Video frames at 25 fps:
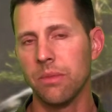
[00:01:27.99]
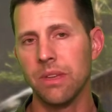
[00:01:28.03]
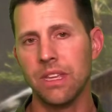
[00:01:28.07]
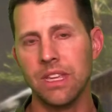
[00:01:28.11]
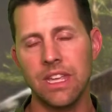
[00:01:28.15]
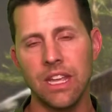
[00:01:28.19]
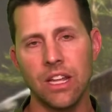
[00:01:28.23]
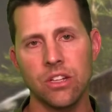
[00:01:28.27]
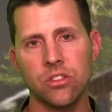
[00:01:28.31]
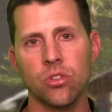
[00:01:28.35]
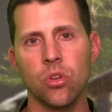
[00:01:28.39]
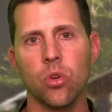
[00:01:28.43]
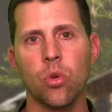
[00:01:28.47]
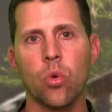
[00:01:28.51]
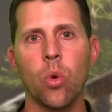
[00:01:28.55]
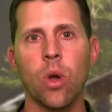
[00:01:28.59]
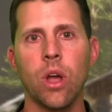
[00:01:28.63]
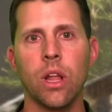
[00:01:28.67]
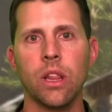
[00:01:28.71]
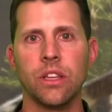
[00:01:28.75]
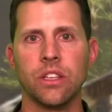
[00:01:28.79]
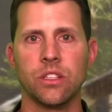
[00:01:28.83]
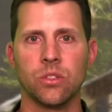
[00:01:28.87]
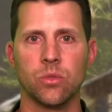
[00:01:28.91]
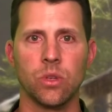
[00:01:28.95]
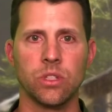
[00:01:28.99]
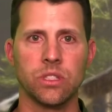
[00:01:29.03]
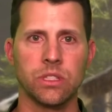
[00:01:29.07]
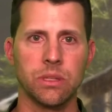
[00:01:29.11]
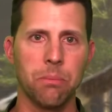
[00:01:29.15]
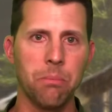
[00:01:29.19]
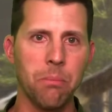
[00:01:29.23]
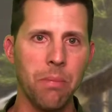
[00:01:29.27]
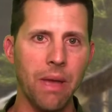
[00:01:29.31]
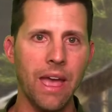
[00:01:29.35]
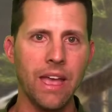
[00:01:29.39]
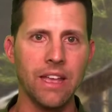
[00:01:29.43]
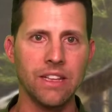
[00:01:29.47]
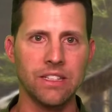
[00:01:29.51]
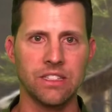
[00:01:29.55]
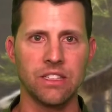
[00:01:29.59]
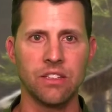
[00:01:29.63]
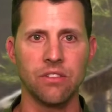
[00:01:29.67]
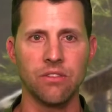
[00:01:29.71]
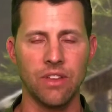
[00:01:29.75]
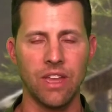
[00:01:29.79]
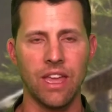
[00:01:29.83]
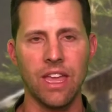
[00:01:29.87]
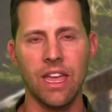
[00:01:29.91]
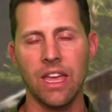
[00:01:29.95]
I mean, Quetzalcoatlus was a
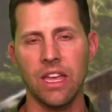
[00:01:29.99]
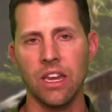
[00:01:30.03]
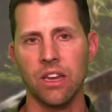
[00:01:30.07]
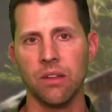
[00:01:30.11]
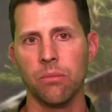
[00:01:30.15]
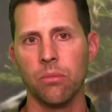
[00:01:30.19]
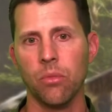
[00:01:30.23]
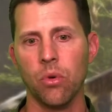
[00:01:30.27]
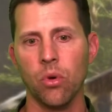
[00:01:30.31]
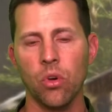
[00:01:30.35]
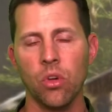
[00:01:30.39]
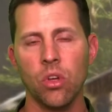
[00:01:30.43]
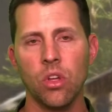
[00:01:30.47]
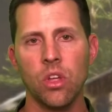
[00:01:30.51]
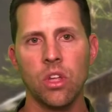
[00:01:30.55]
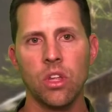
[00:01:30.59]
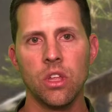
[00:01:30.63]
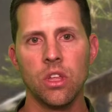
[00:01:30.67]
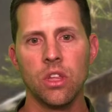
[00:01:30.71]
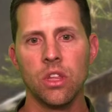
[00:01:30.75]
massive animal,